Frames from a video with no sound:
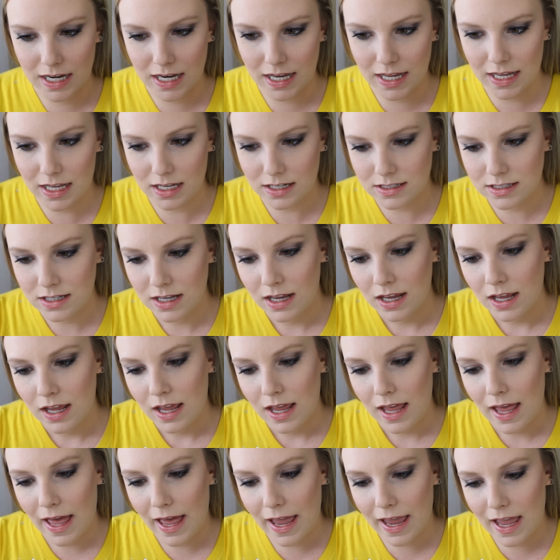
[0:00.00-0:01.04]
in it,
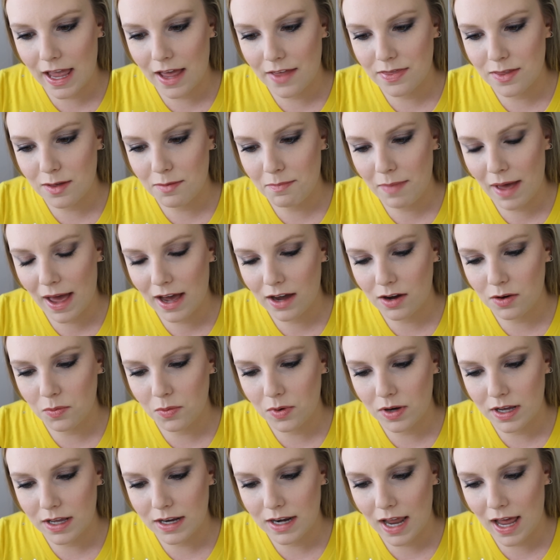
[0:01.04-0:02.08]
and the MAC
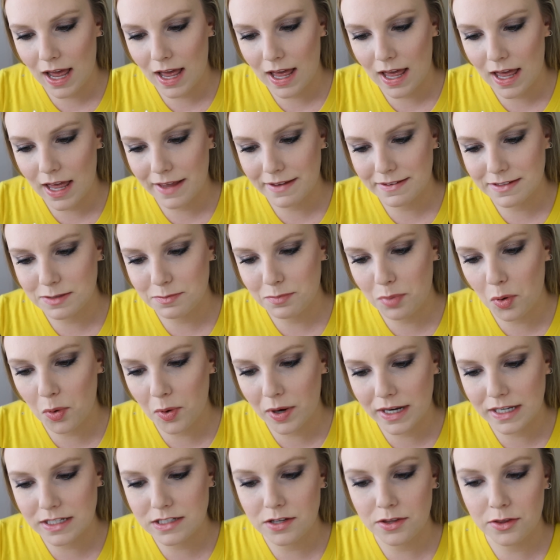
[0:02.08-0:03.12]
one has
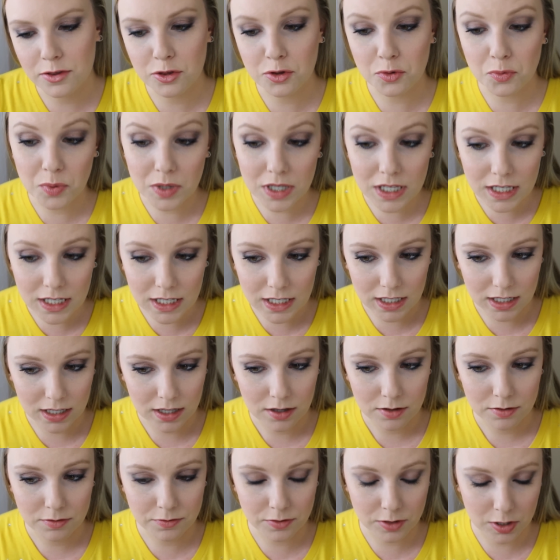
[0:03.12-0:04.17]

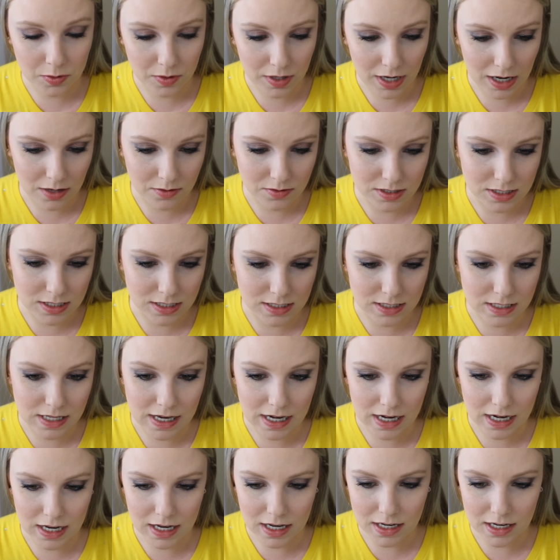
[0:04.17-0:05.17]
0.3 fluid ounces in